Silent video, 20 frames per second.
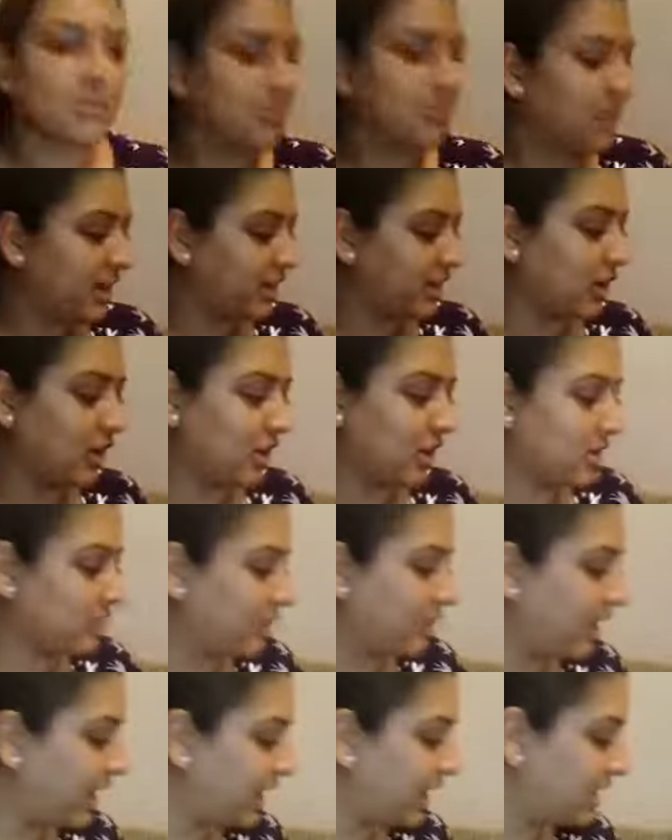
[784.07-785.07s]
mind
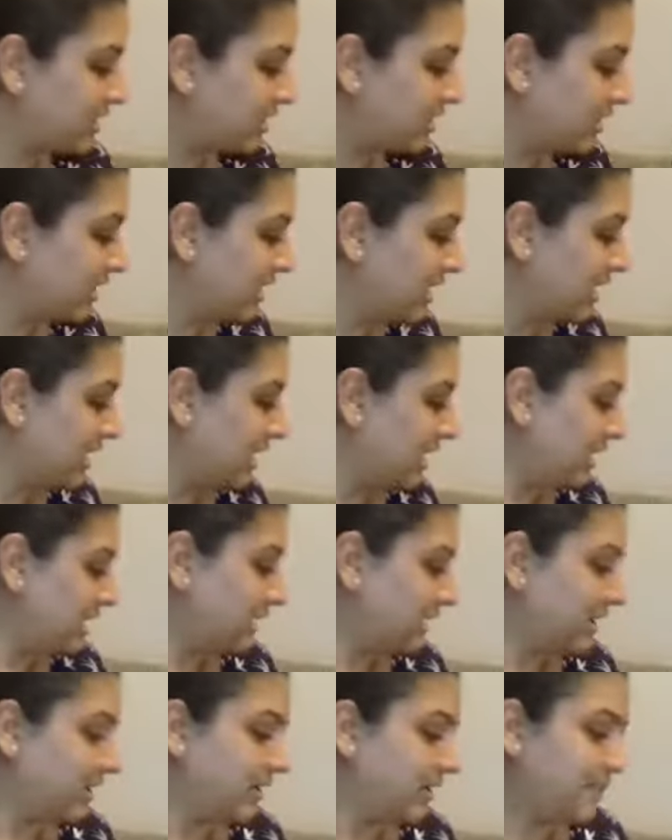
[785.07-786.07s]
occupied and, you
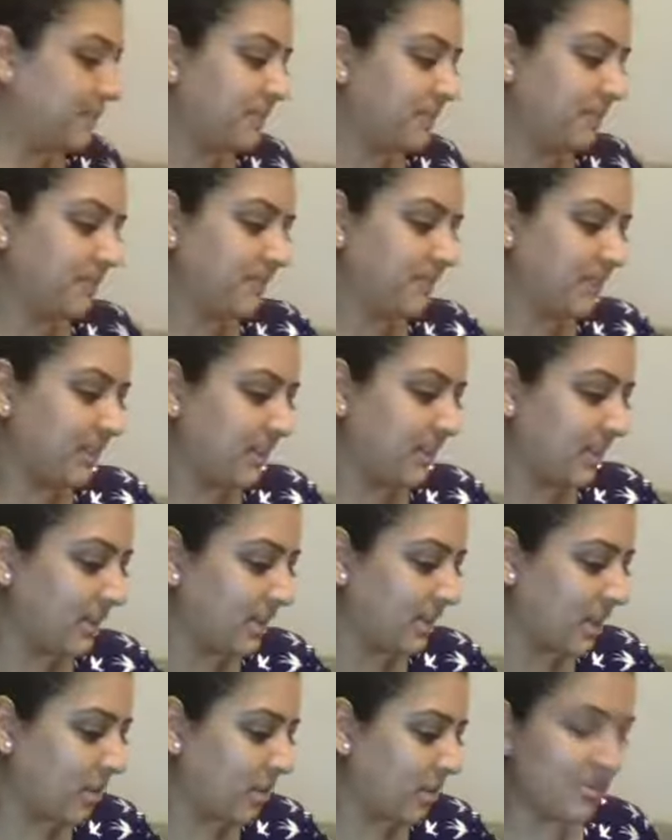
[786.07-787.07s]
know,
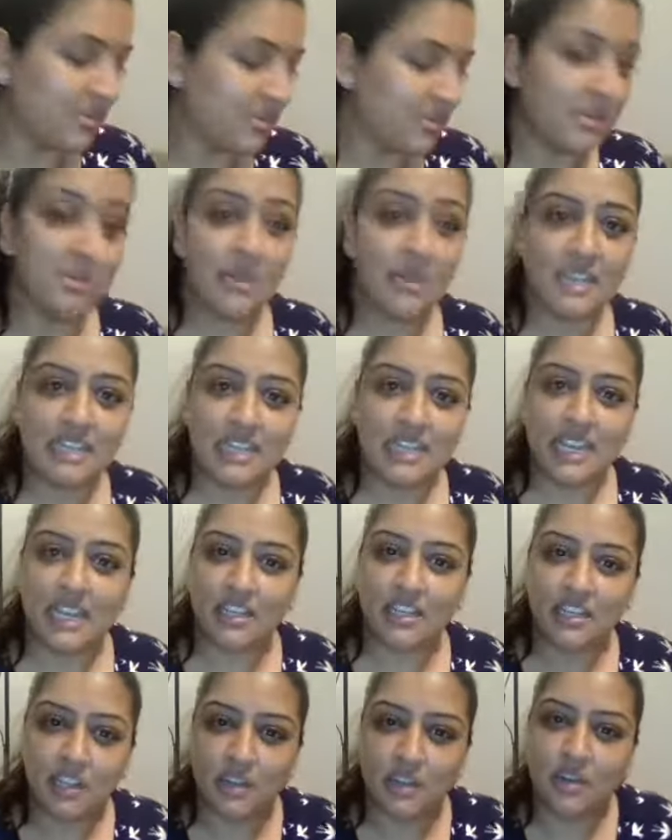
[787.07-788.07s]
away from the mundane,
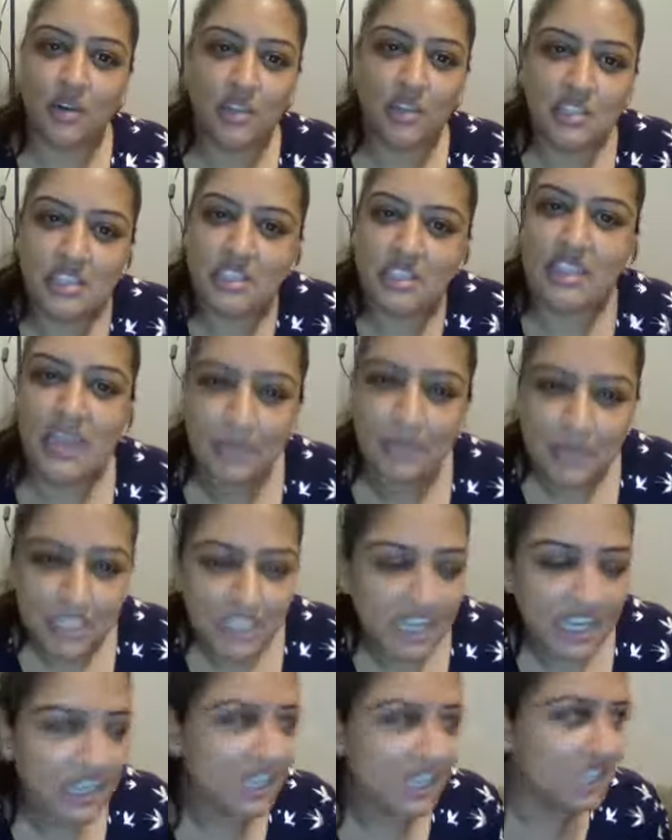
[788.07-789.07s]
you know, constant nappy
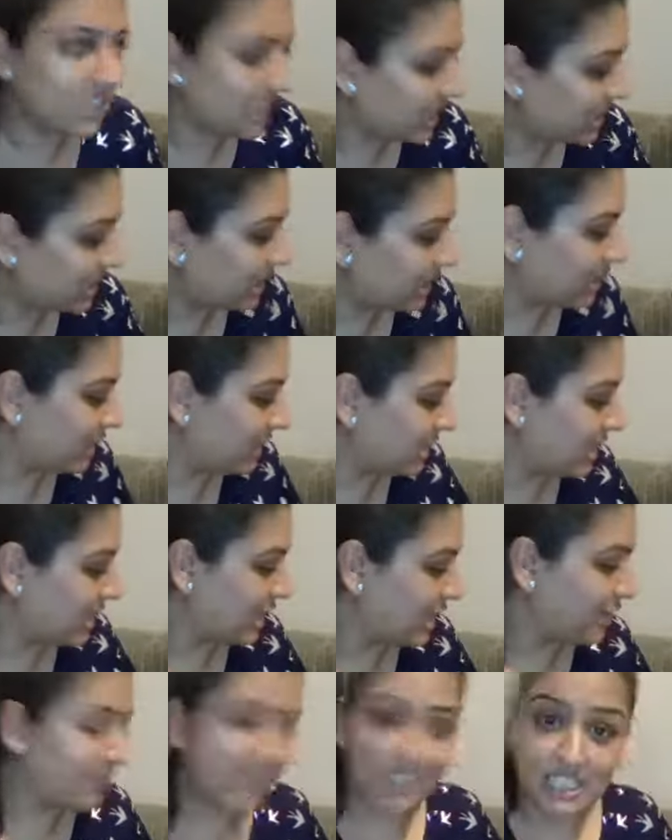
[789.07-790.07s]
changing and
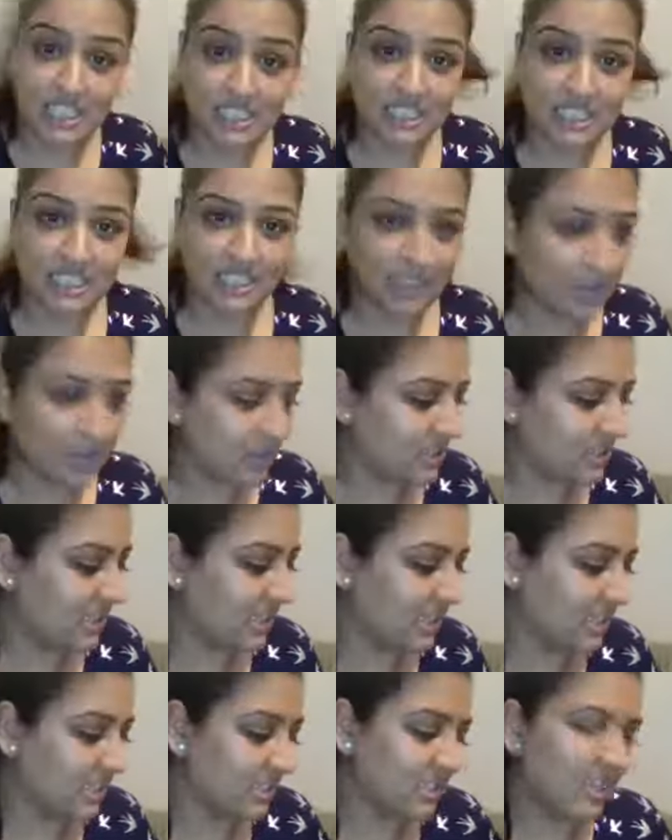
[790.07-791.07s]
feeding
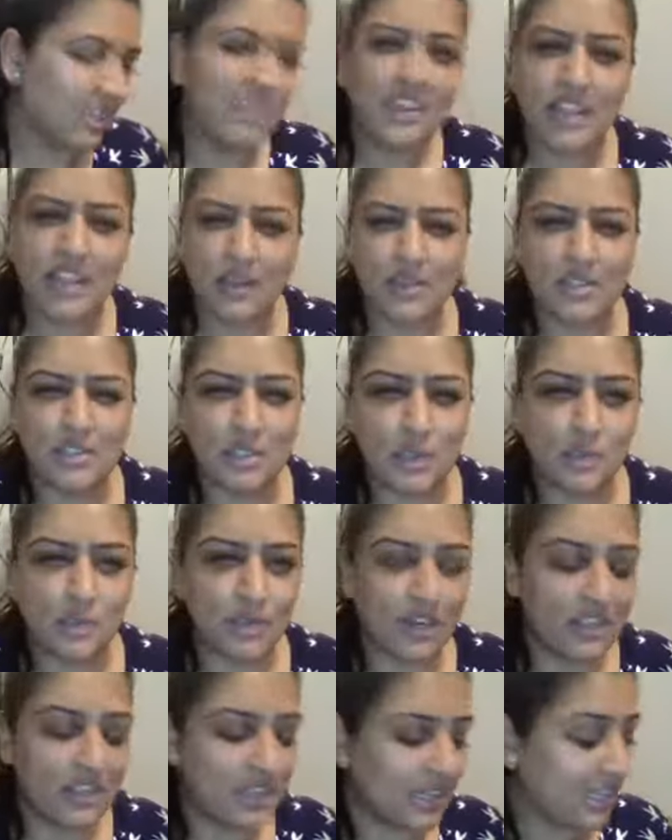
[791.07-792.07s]
constantly, so something else to do
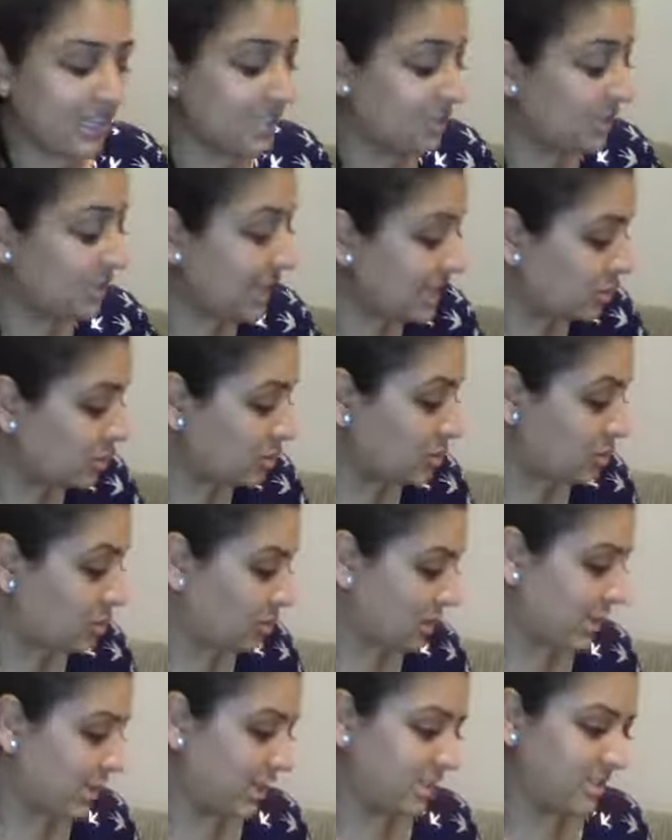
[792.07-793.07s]
throughout the day. So that is all
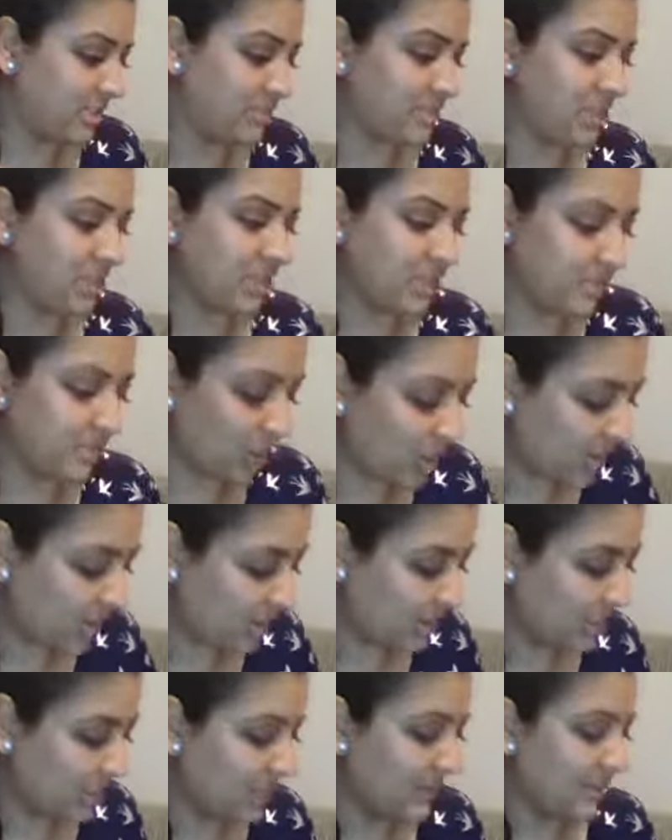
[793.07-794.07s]
the items in the
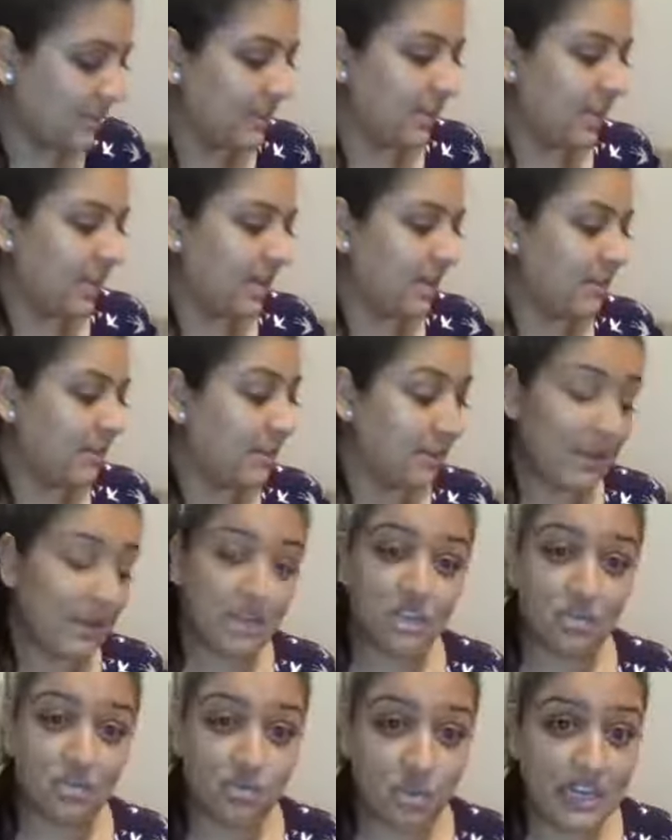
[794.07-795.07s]
box. I'm
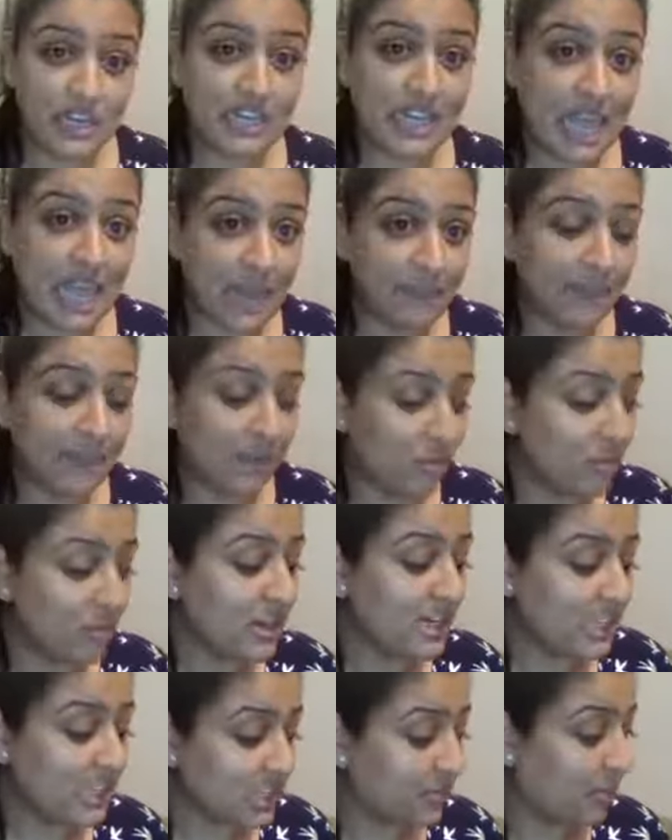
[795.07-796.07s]
actually really happy and
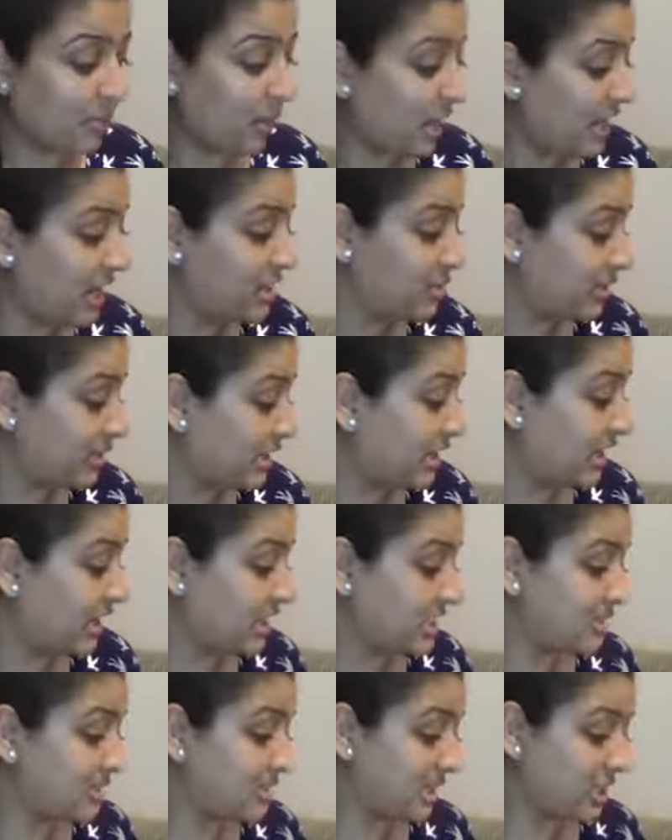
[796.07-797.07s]
really surprised with the
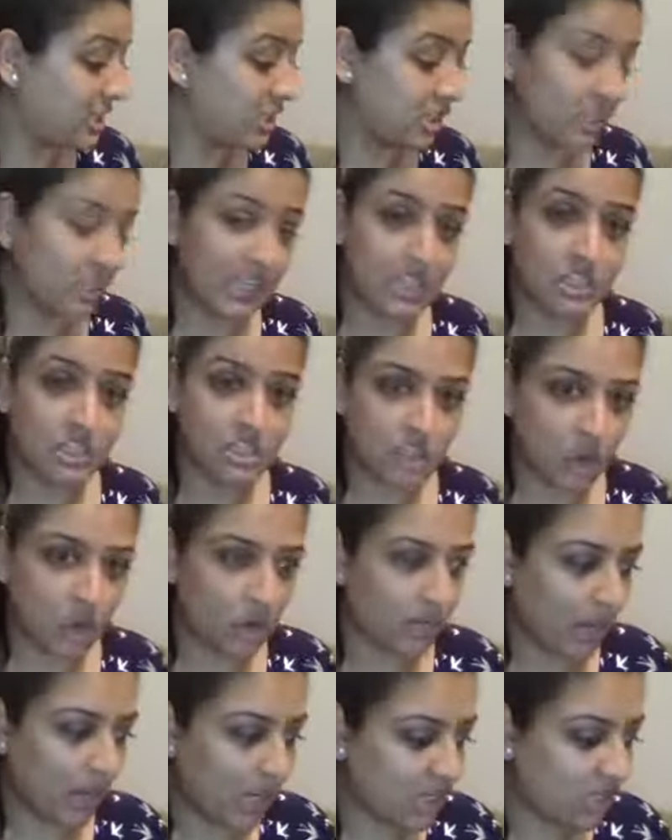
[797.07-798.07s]
items. Actually, you get so
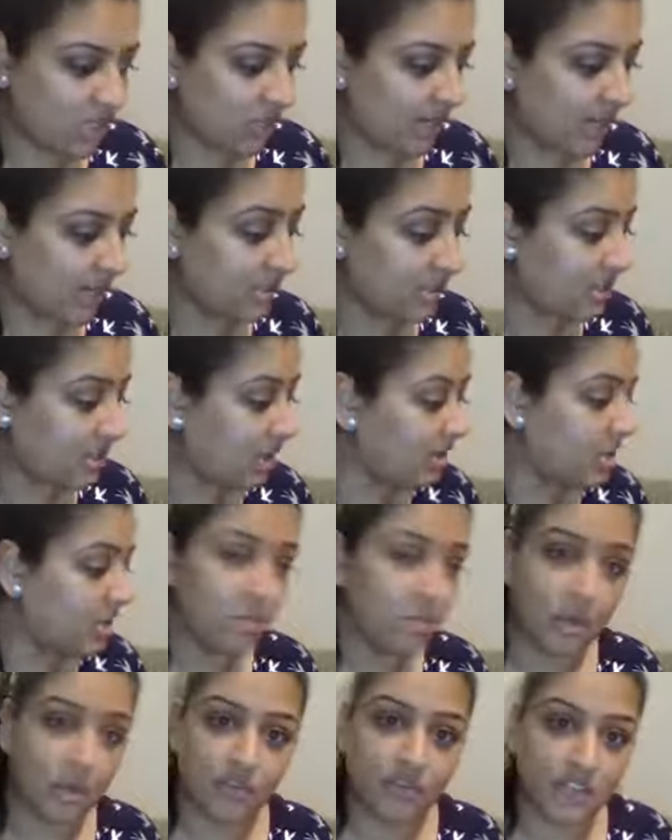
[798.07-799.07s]
much, and it's only
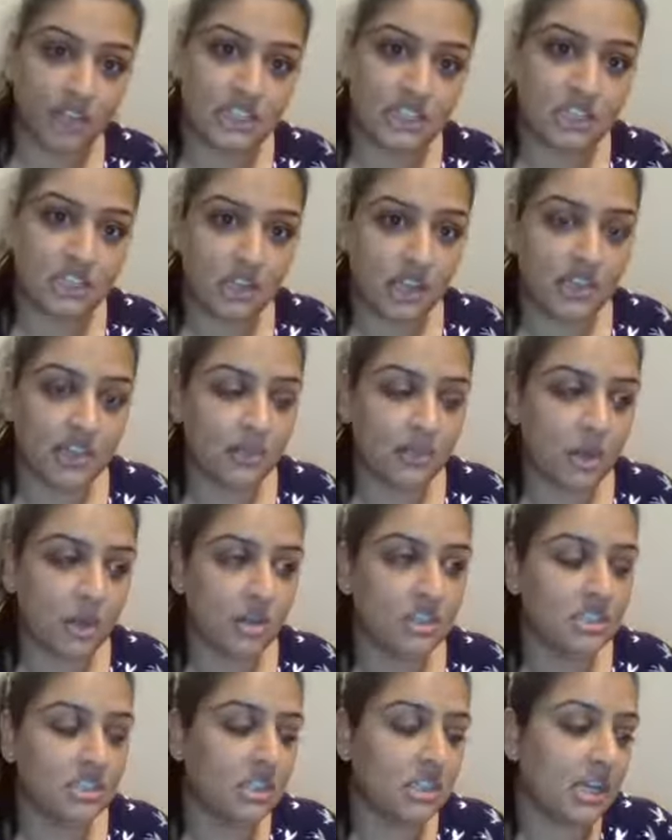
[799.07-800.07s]
$12.99 the
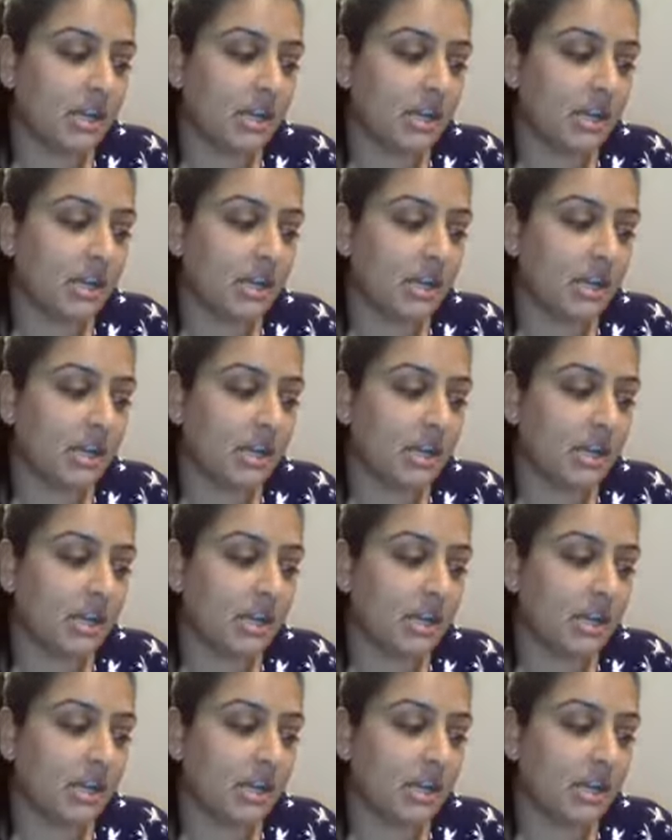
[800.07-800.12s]
box.